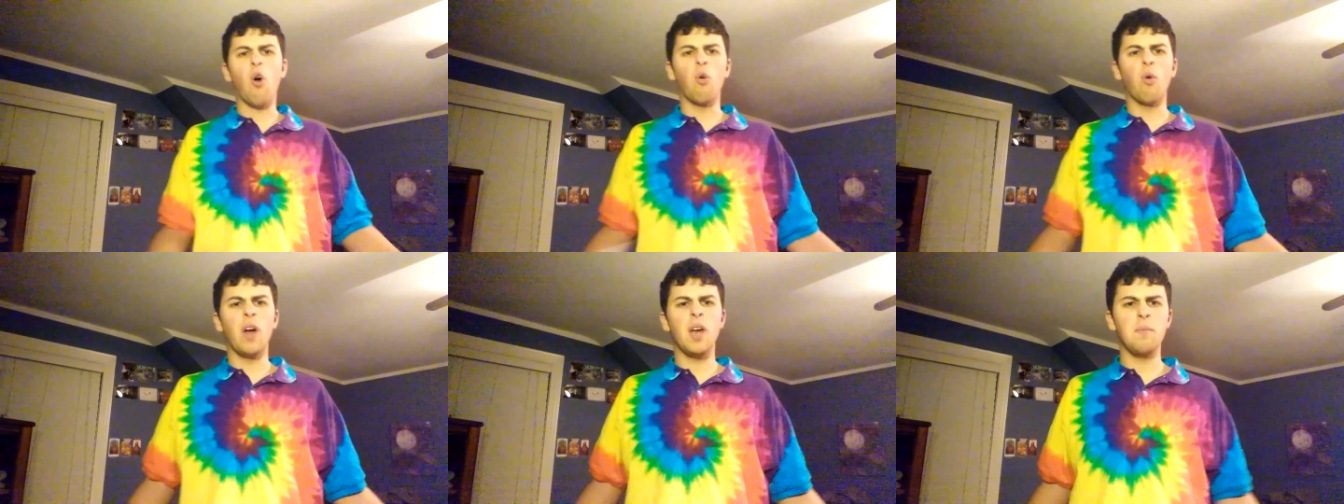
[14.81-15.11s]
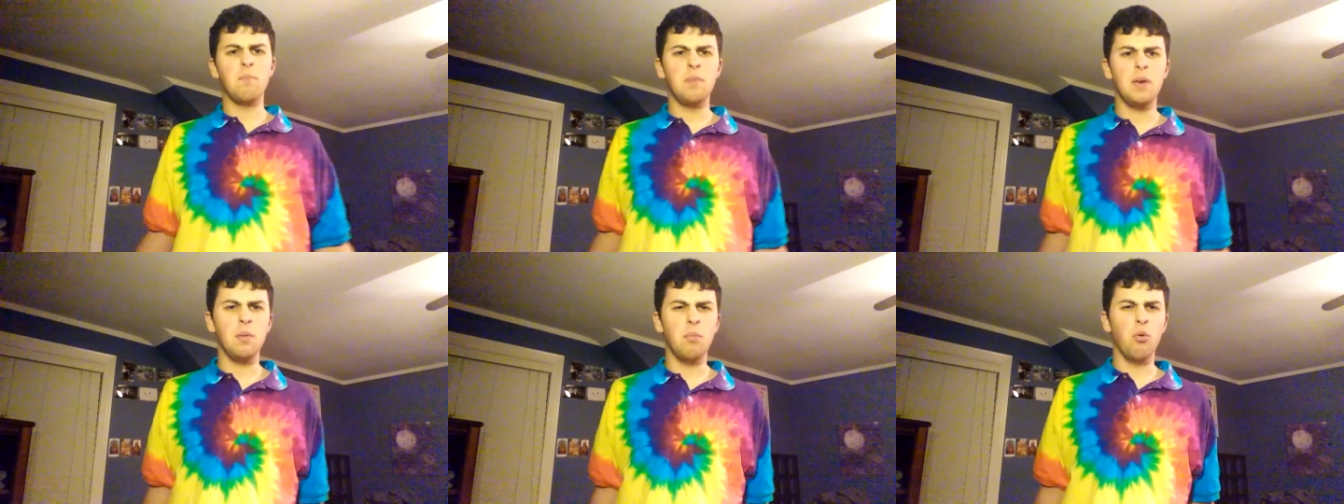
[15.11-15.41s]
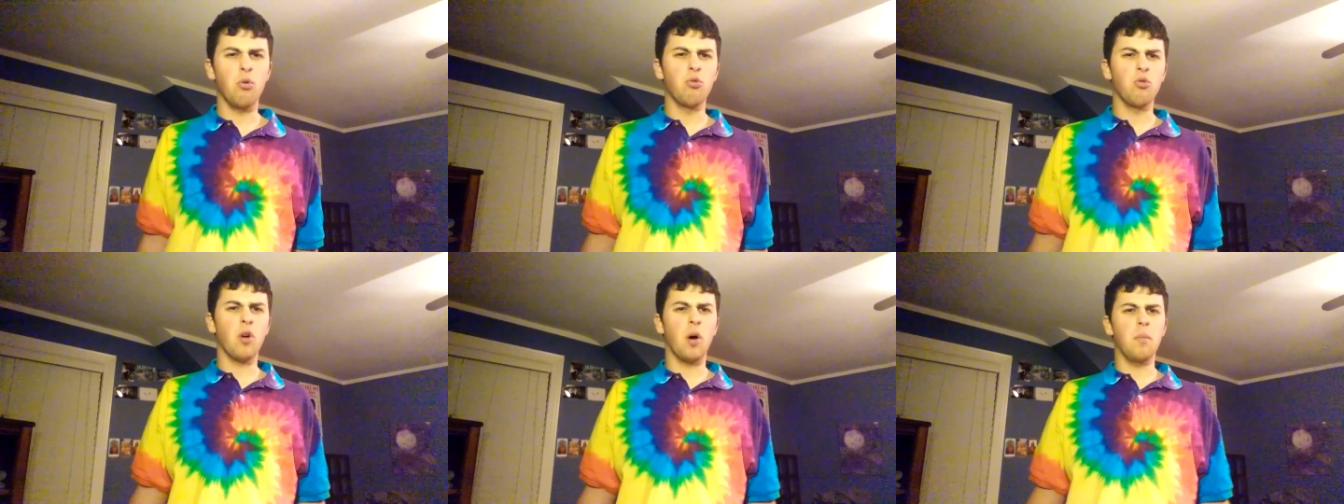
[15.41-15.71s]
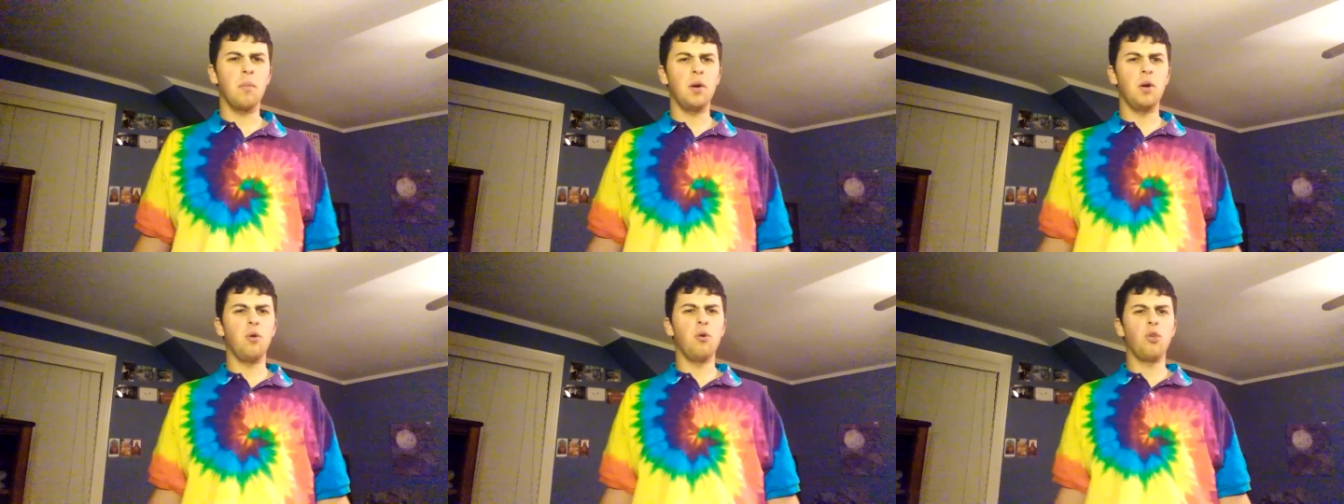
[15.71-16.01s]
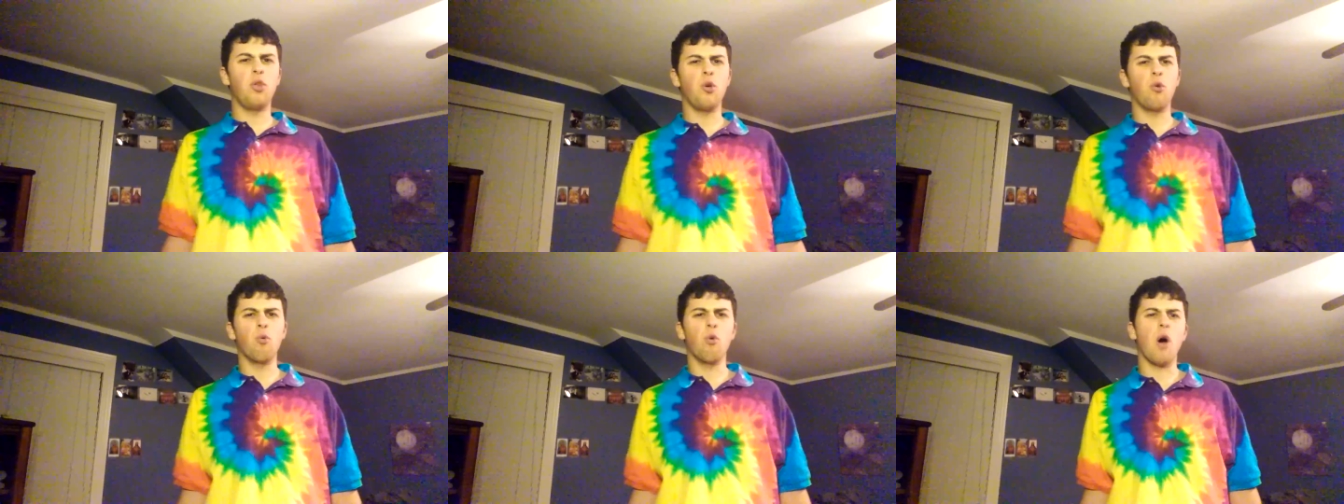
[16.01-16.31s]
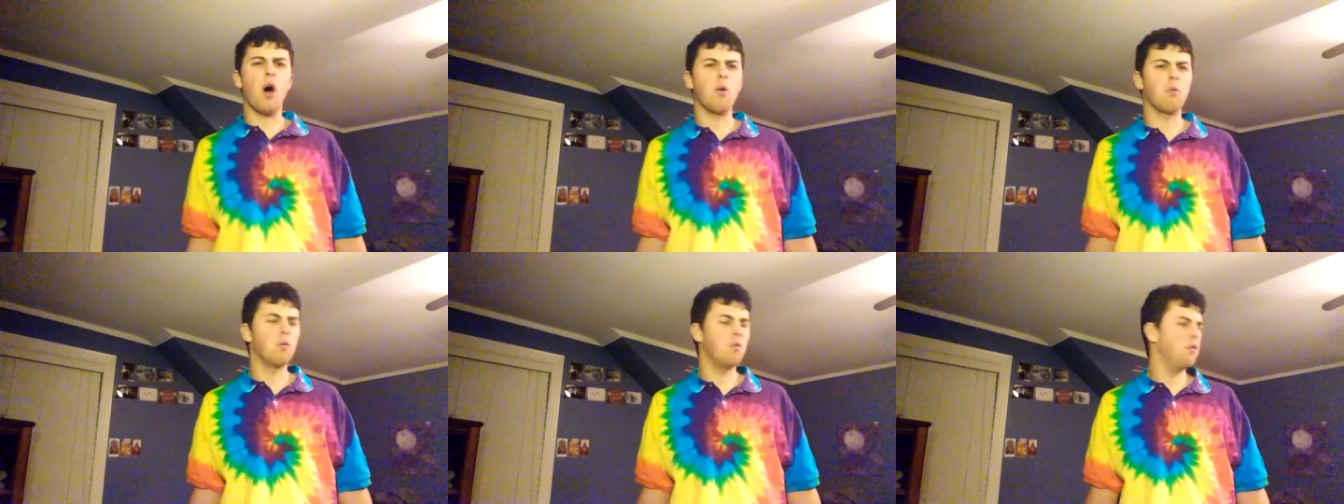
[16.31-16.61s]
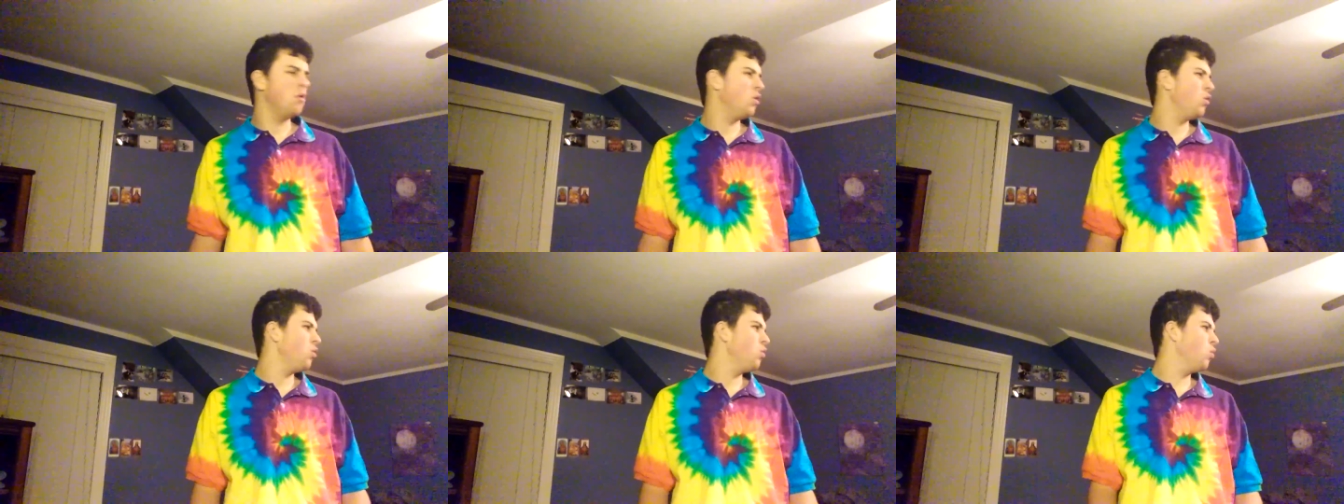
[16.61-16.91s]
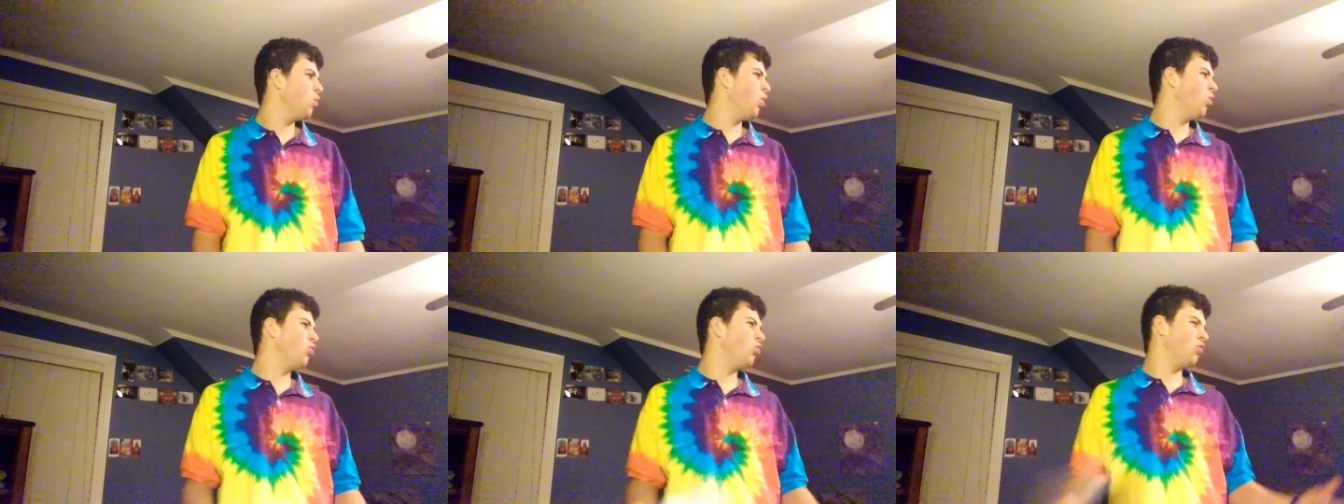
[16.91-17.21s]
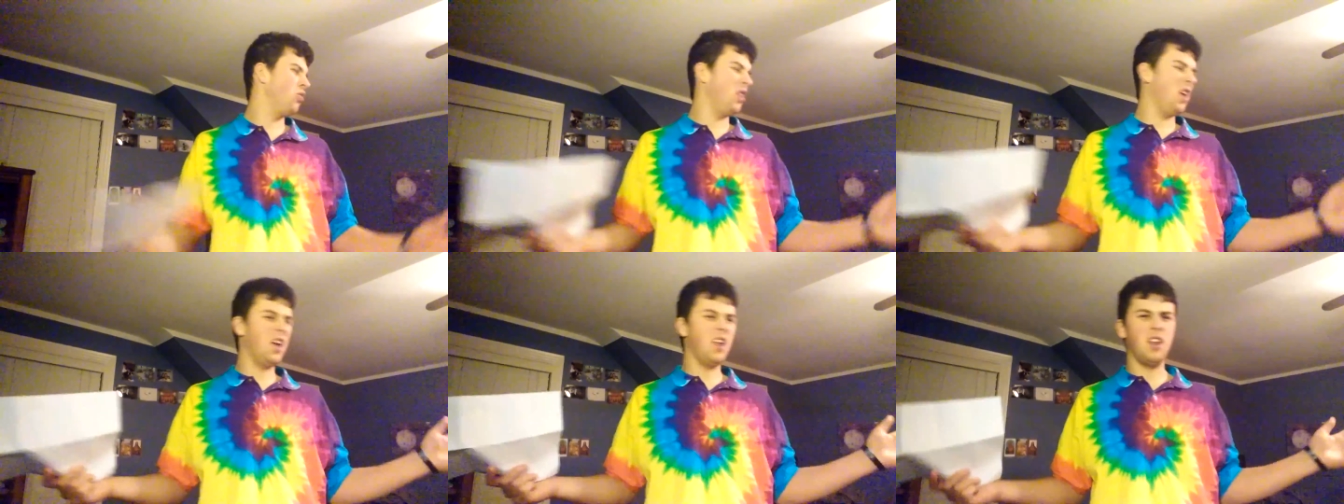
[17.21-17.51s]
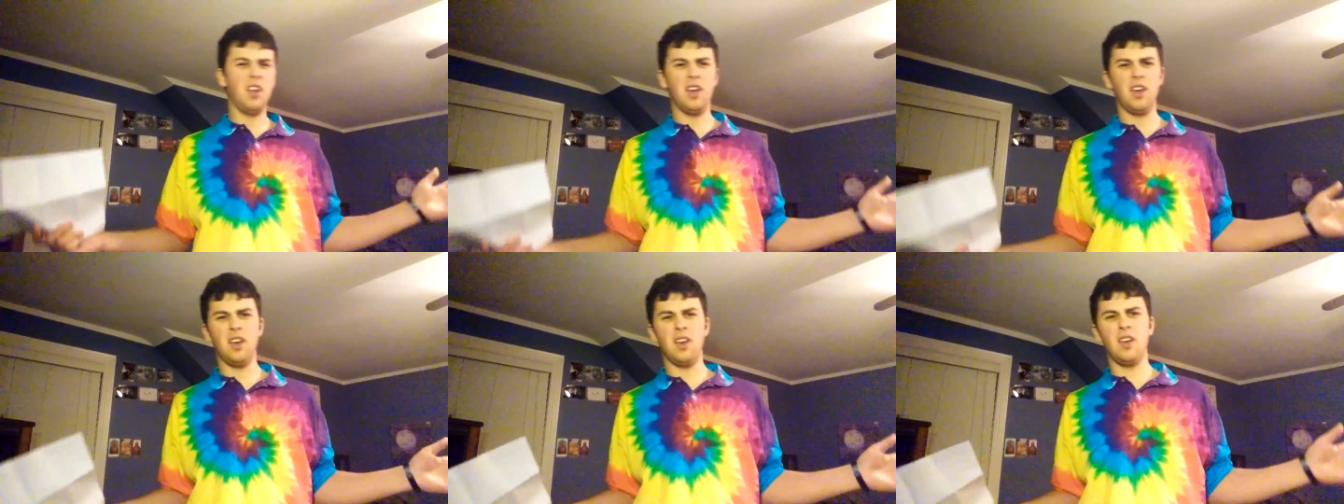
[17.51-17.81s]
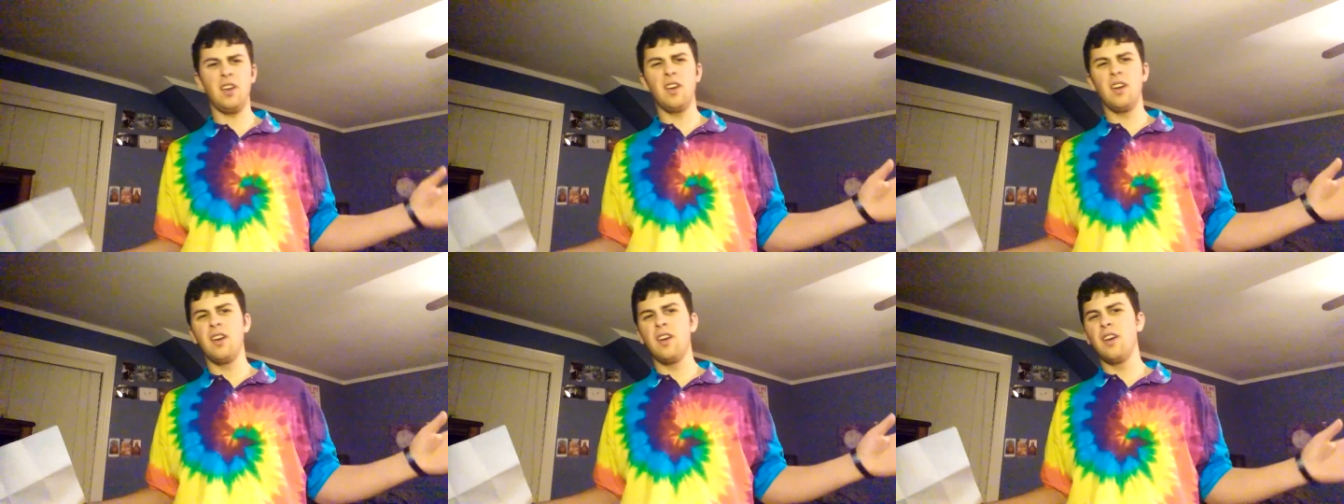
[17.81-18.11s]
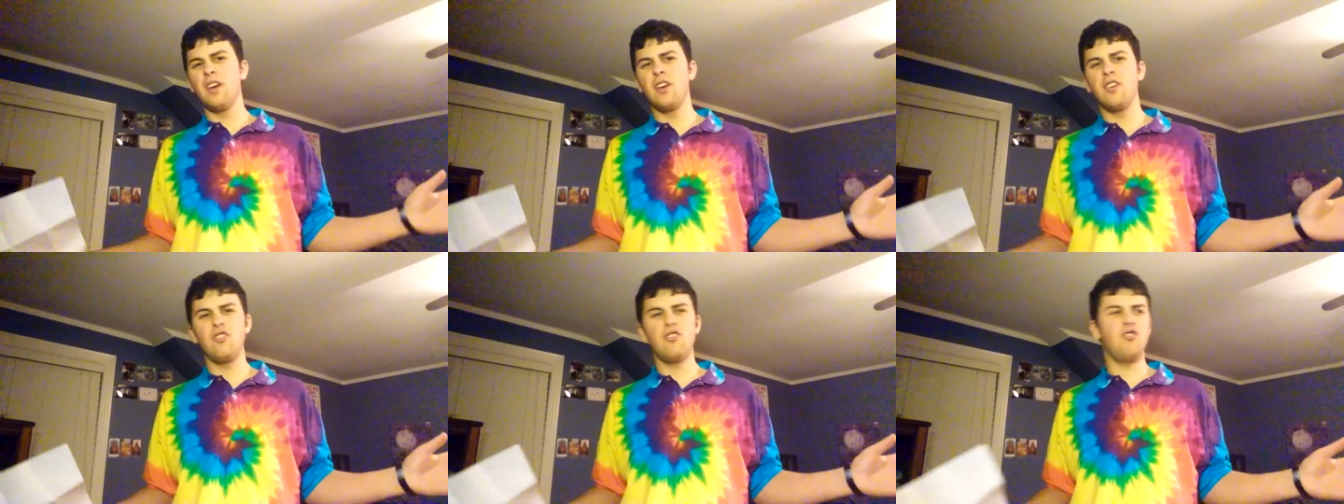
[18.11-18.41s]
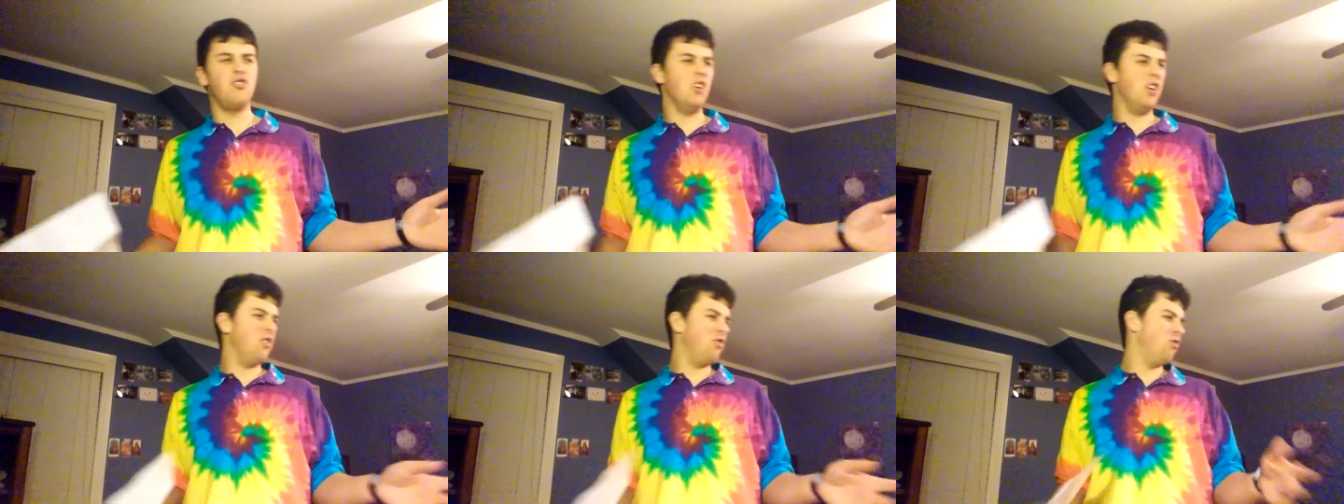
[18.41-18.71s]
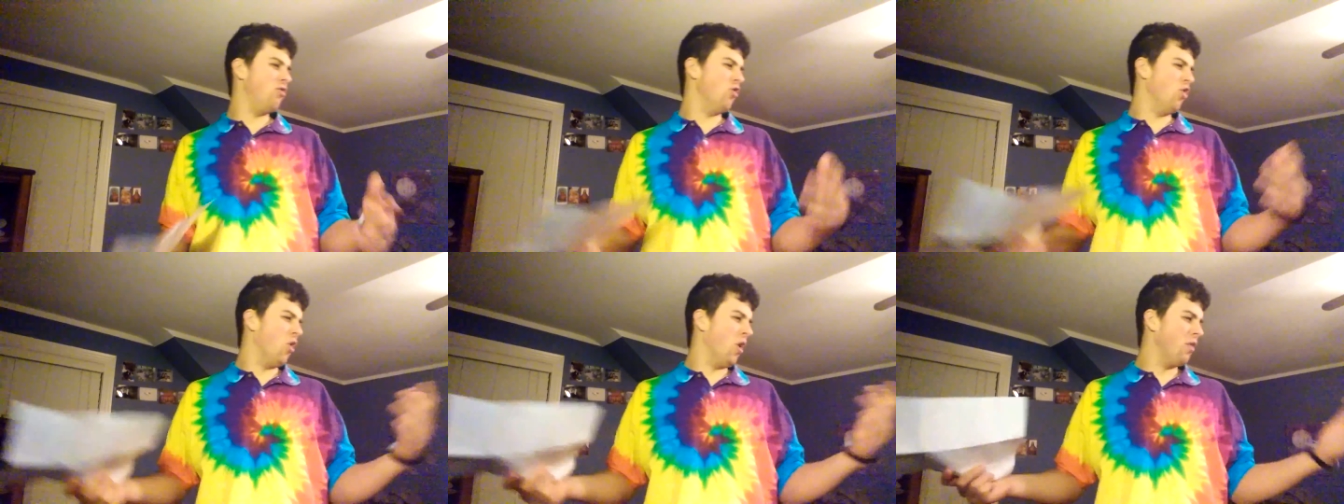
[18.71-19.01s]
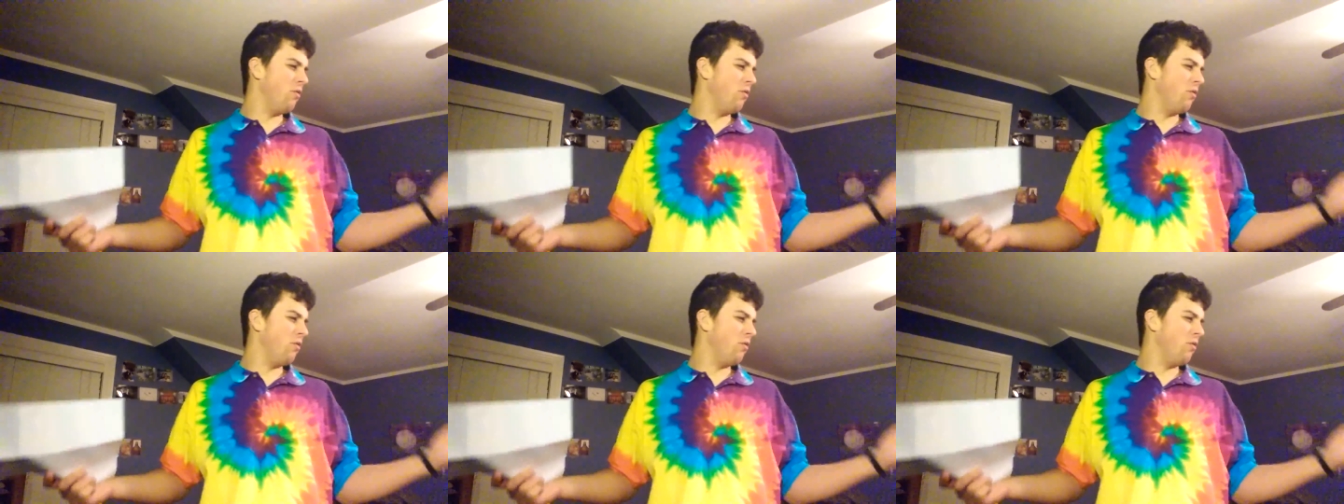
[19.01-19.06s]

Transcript: Alright people, so I'm here with your Raw review. Once again, a shit show.